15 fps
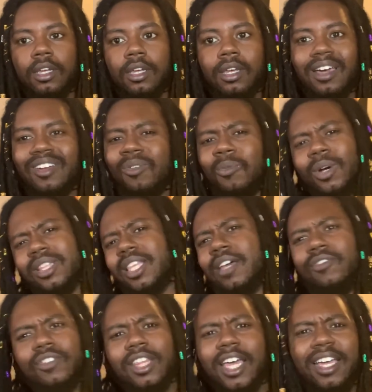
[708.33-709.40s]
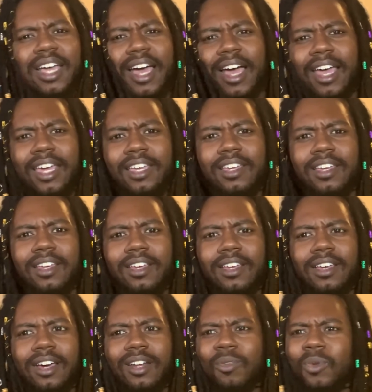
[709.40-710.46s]
I don't want that for that guy.
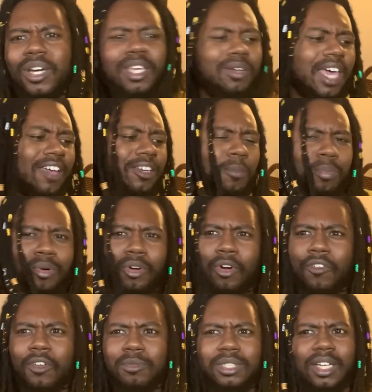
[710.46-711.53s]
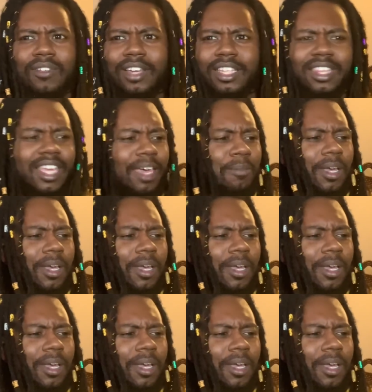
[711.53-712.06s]
I don't want him to have to prove himself like that,